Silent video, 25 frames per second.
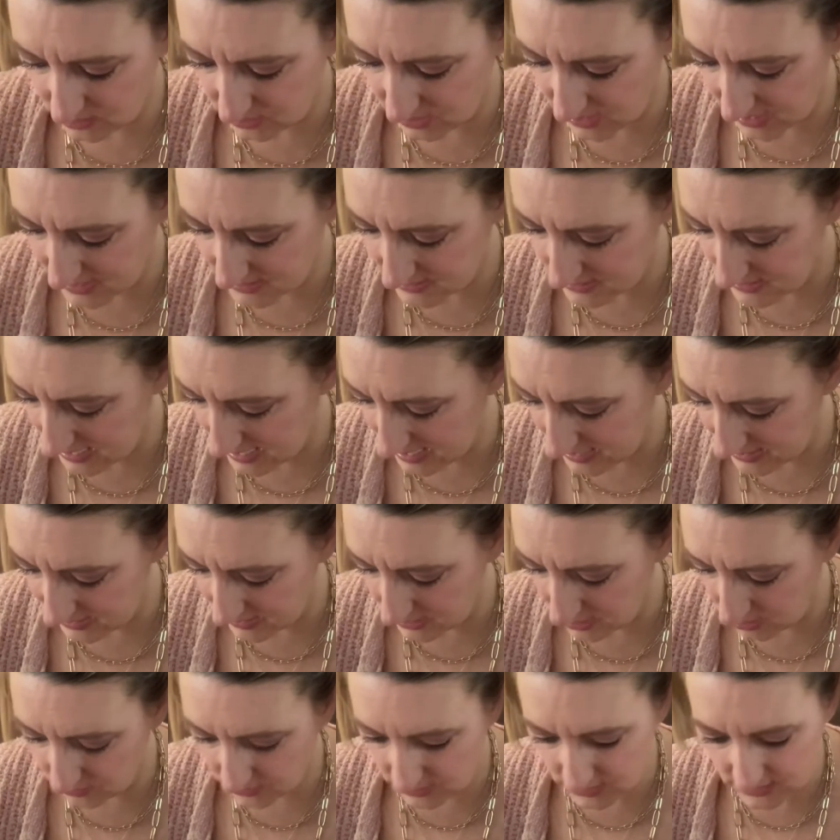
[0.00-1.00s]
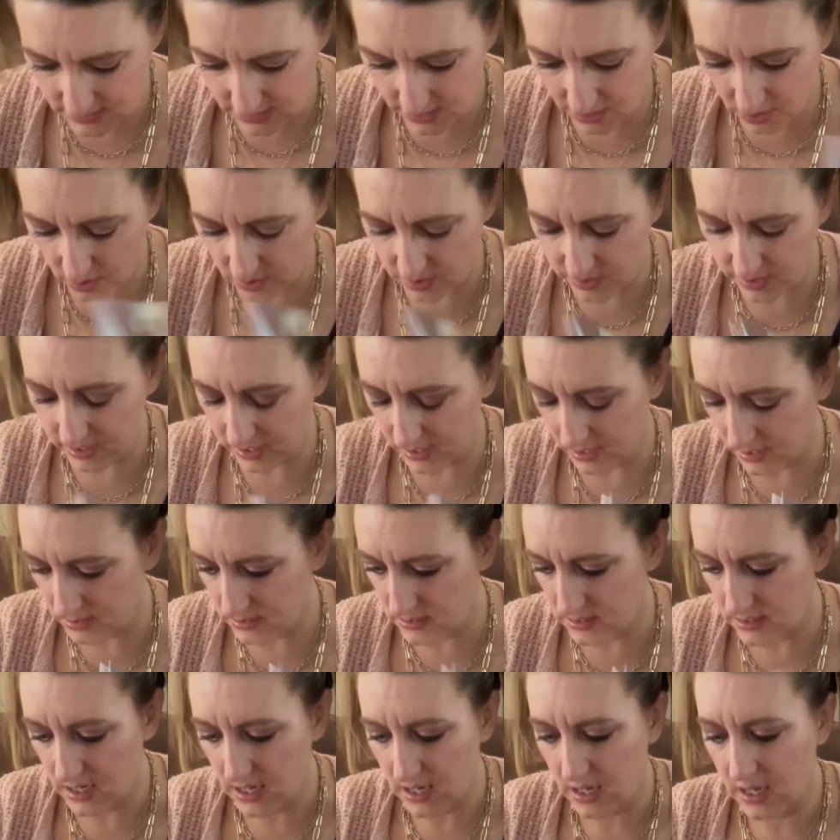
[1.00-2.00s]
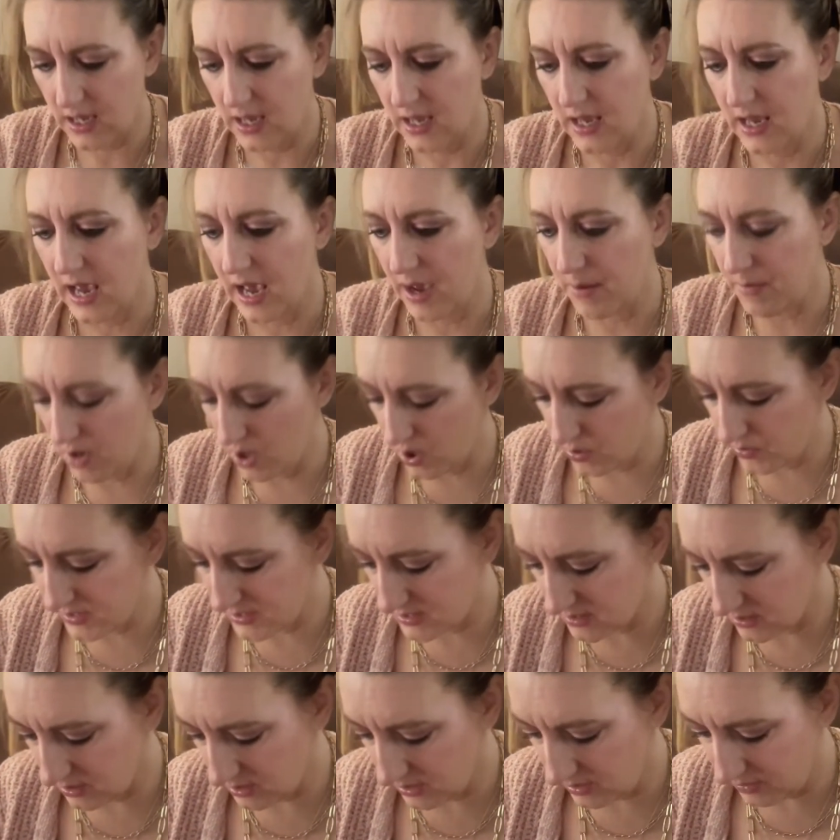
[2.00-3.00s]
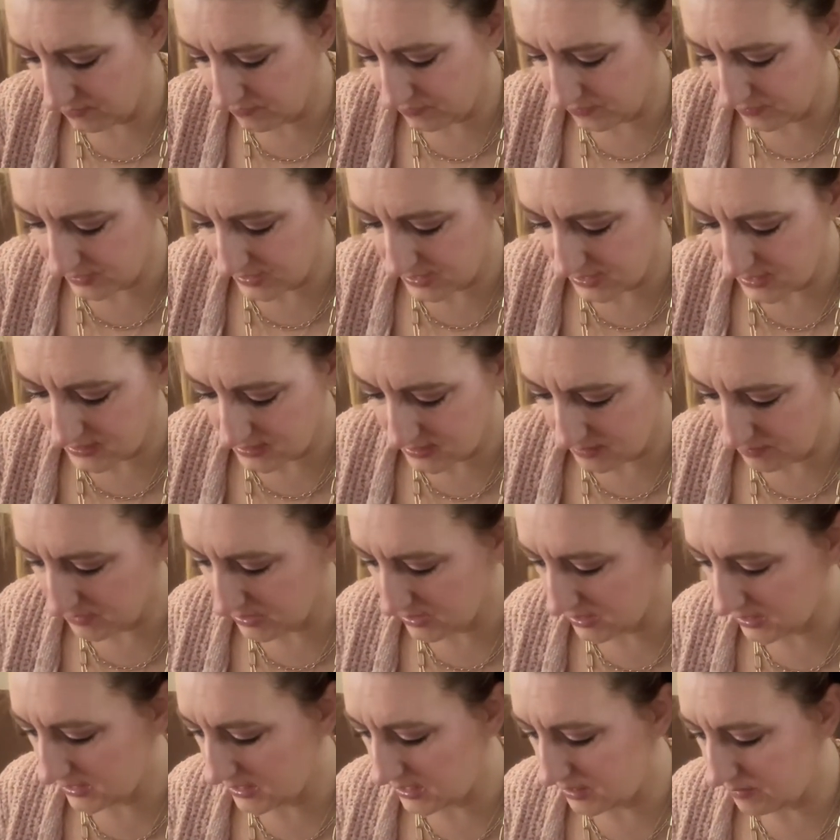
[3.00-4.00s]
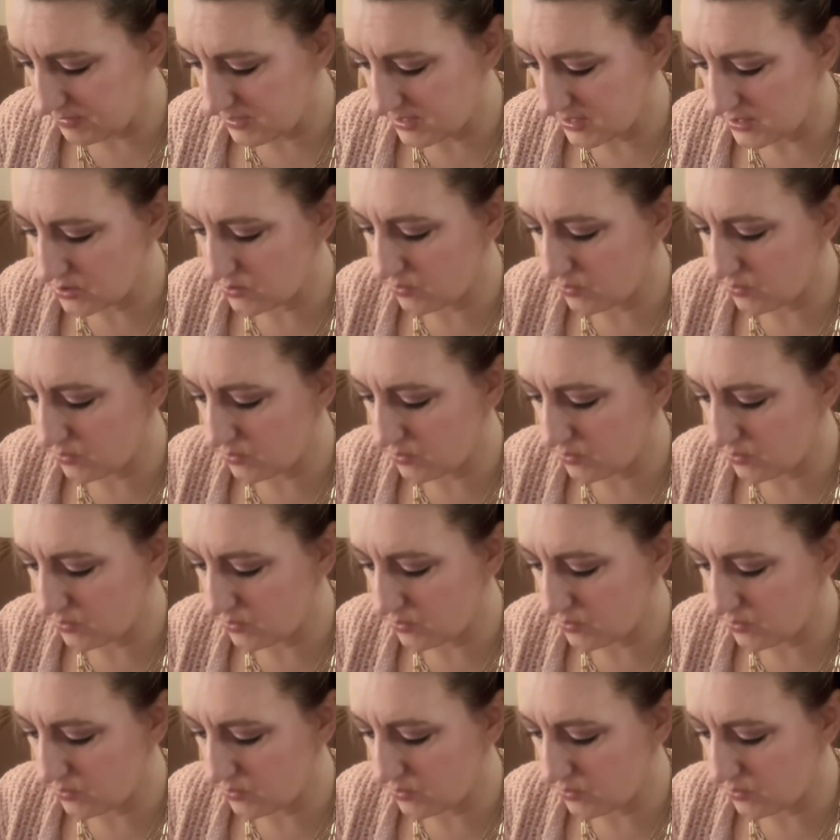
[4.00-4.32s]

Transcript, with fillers: guys out of here, these hair things. I'm always looking for these. I'm going to keep these